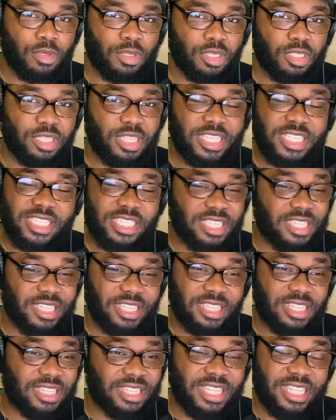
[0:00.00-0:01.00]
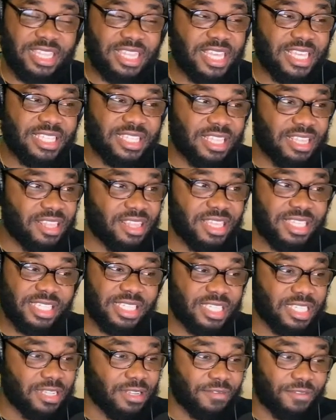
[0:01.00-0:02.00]
This
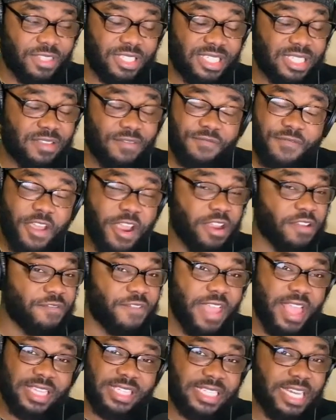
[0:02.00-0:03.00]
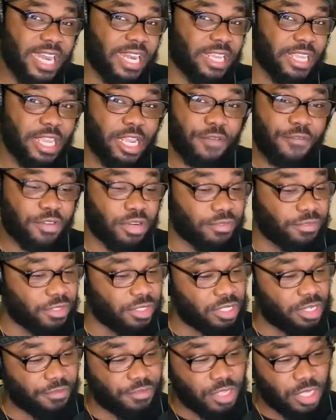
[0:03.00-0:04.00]
is a very fascinating year for the
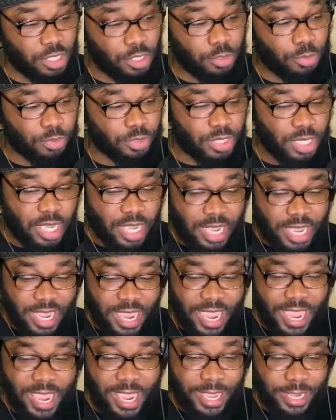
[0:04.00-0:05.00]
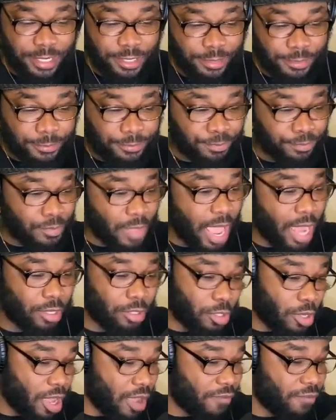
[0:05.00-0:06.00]
Philadelphia Eagles, and I don't
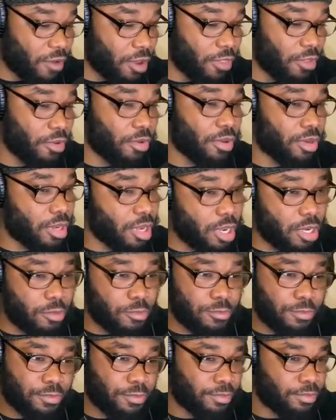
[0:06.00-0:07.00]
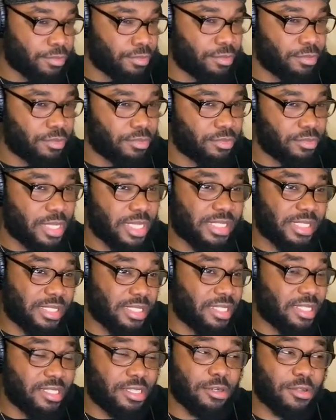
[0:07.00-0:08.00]
know how far they're going to go. That's,
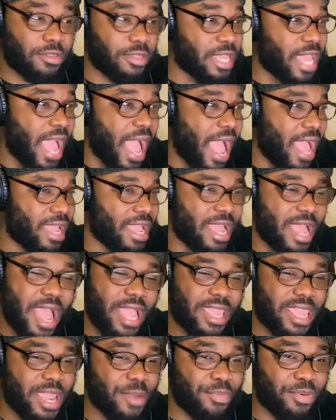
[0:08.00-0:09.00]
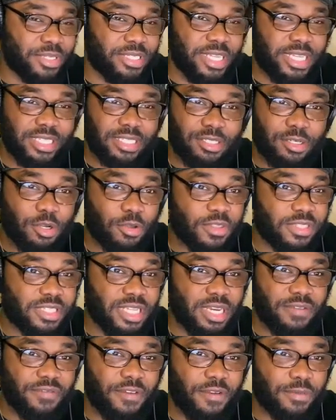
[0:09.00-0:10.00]
you know, I can't predict. You know, this
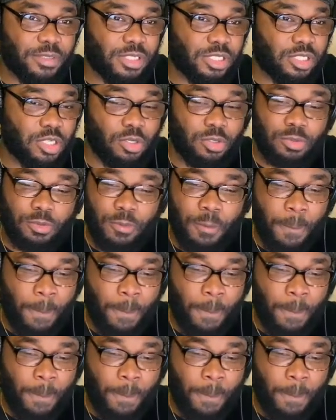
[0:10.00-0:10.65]
NFL was so